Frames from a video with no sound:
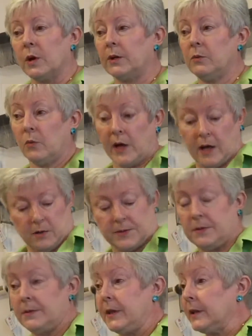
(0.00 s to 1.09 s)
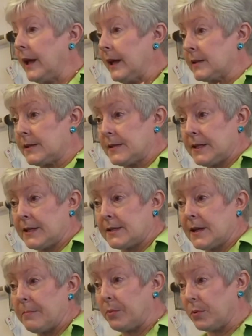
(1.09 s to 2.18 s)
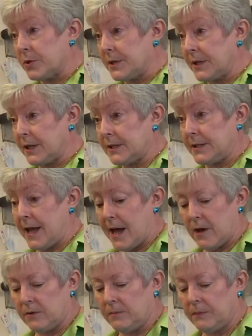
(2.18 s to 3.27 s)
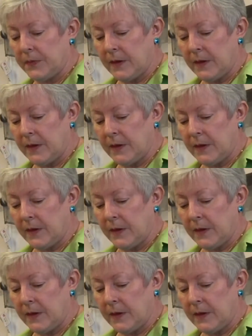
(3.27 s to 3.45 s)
one welt that like sticks up or sticks down,